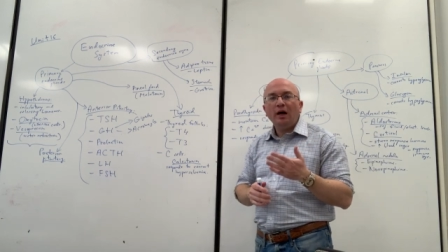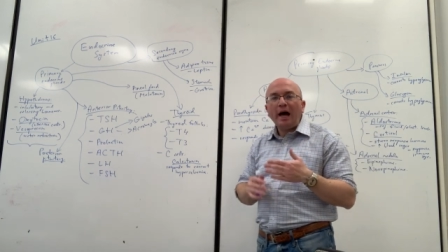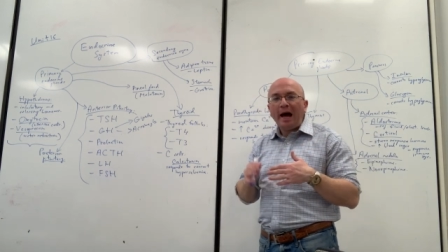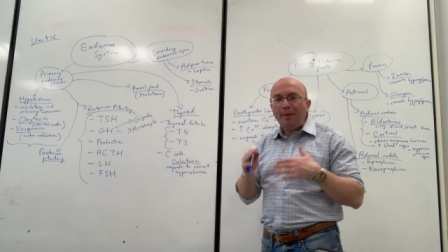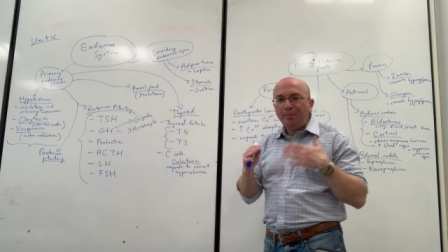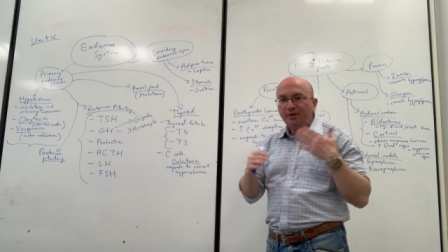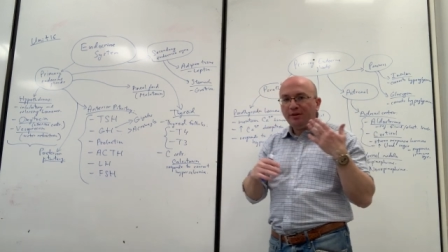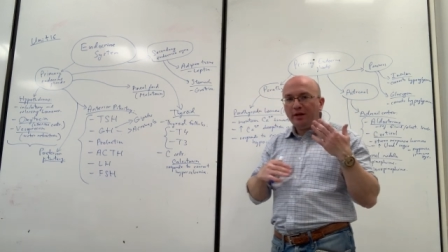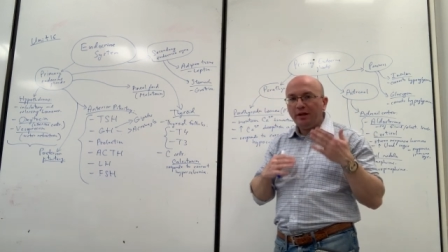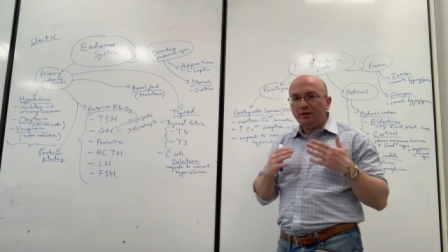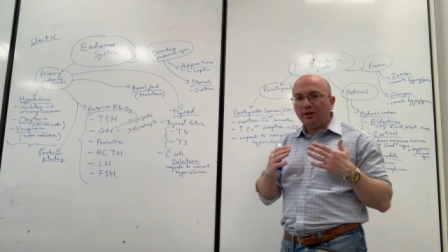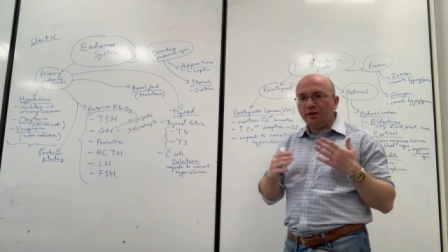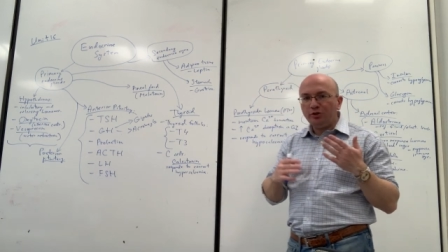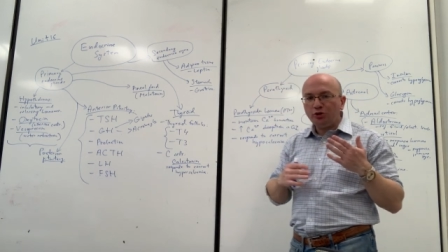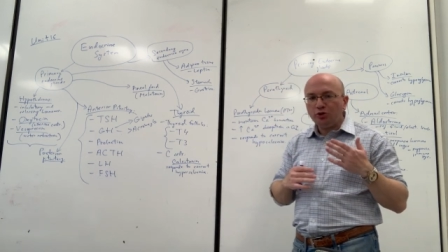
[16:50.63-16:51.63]

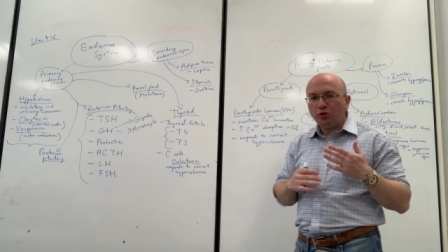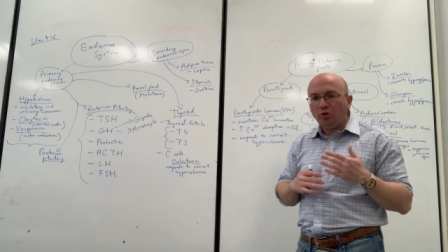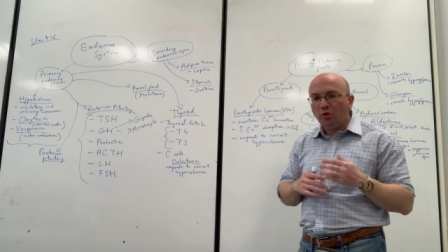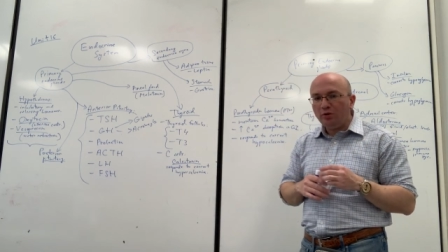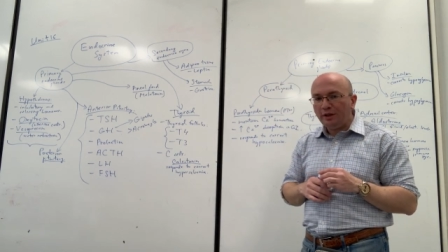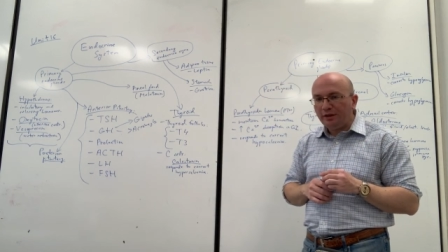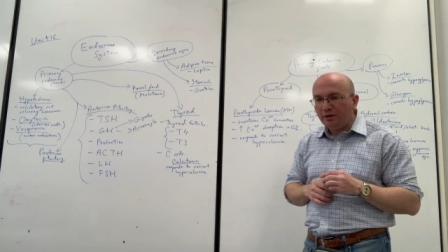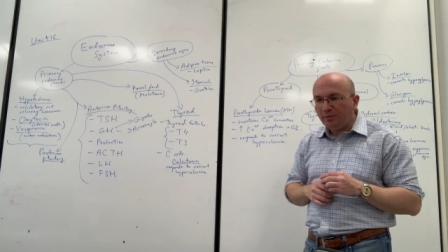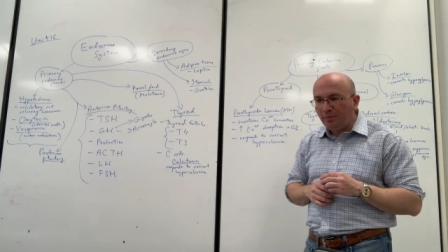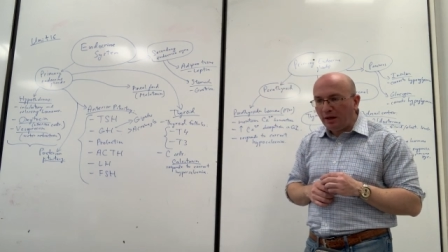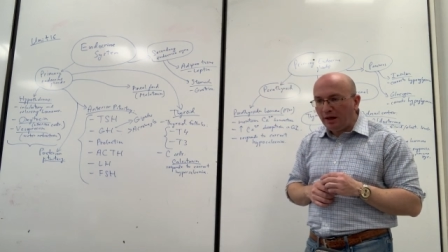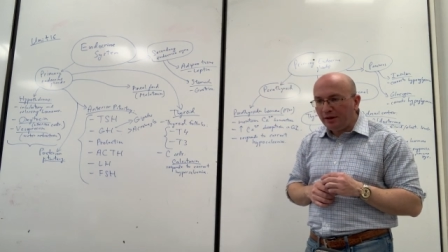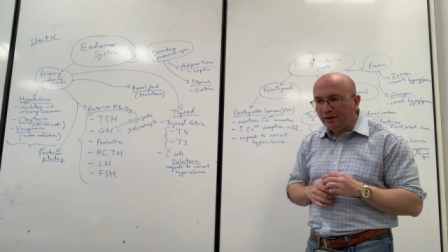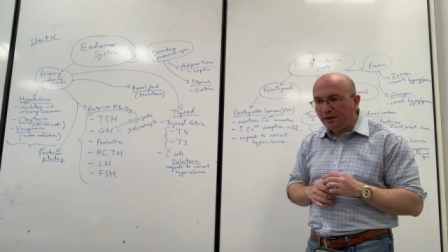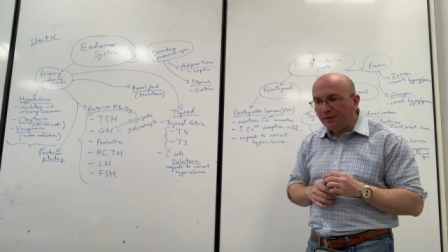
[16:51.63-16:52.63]
appetite control in the
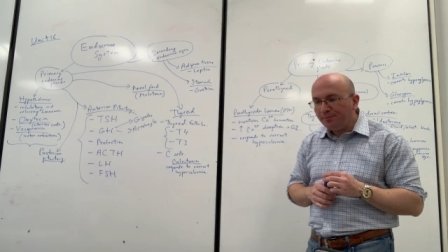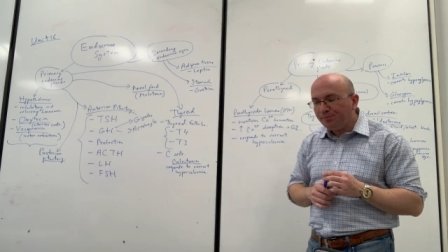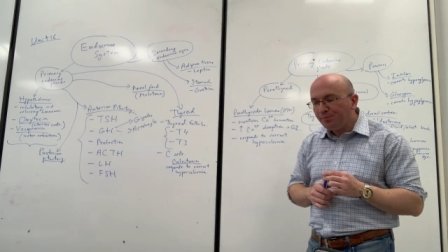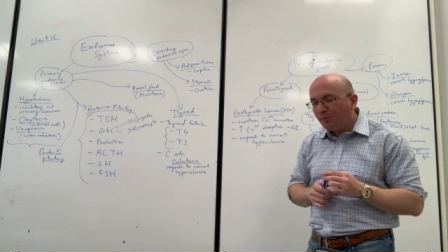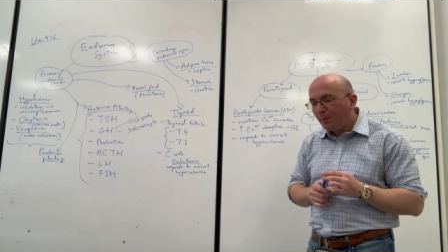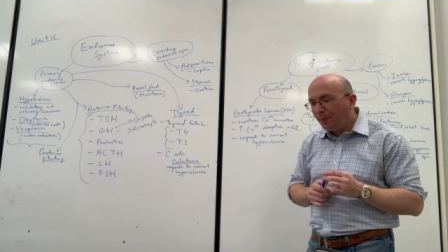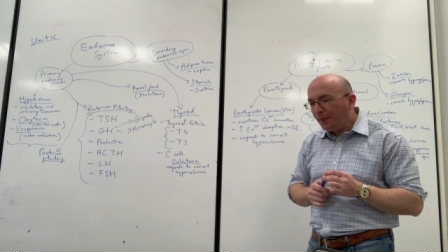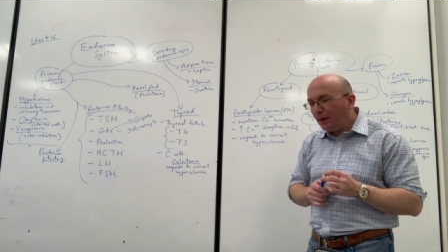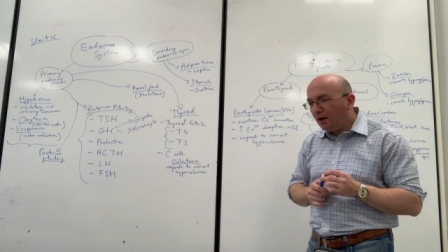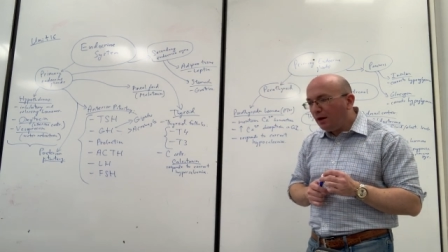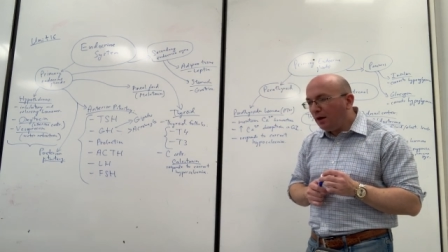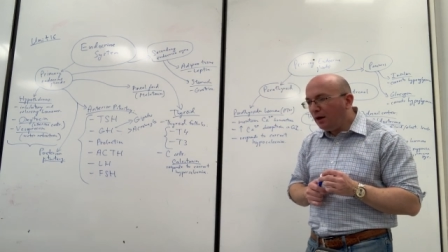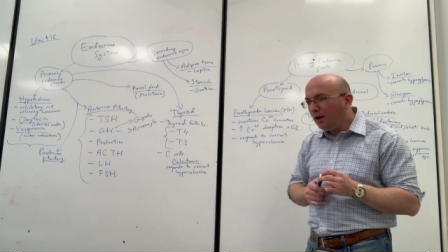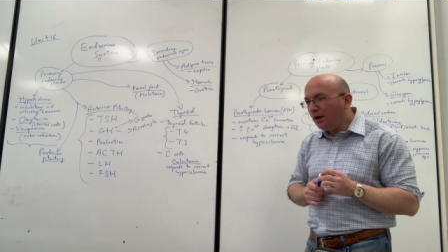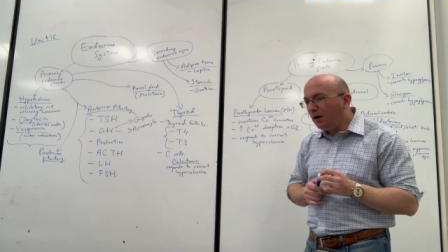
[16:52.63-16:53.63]
body.
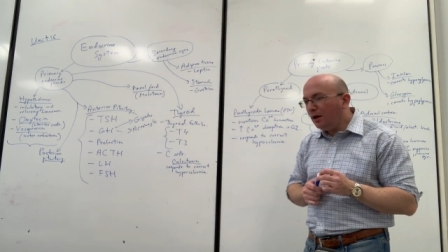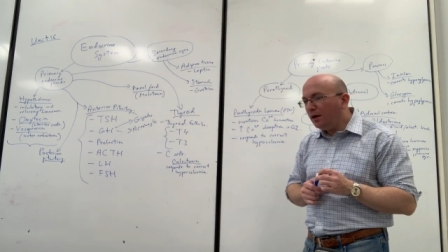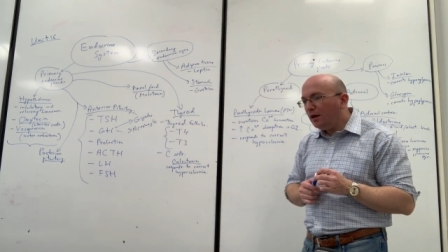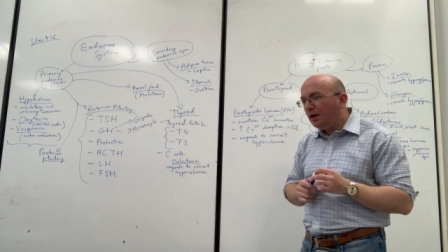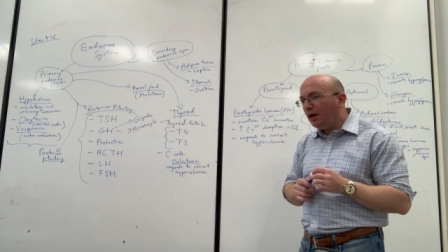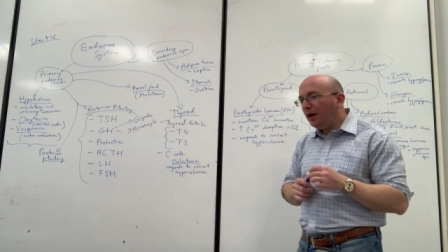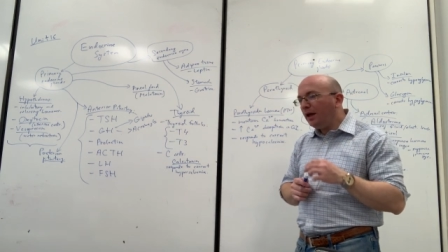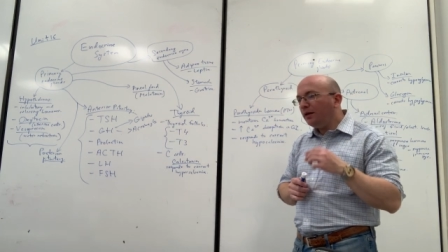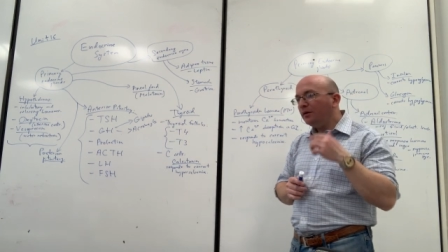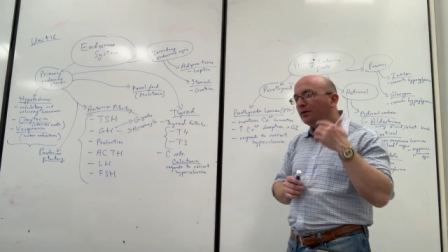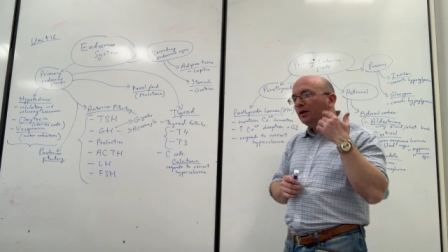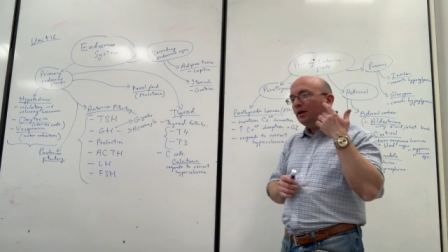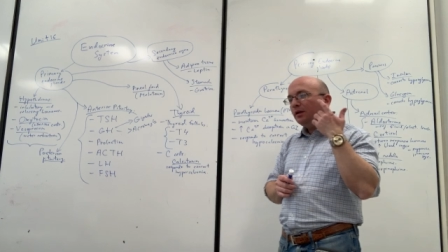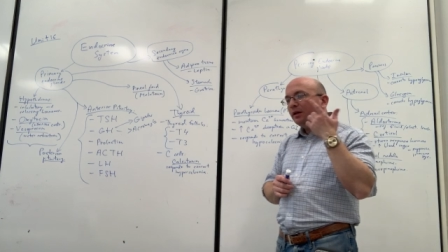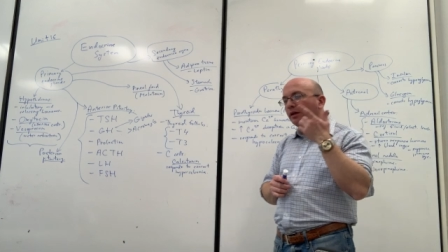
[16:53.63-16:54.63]
Uh,
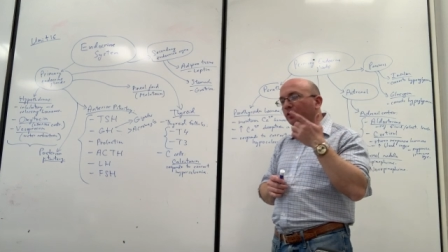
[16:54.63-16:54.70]
and the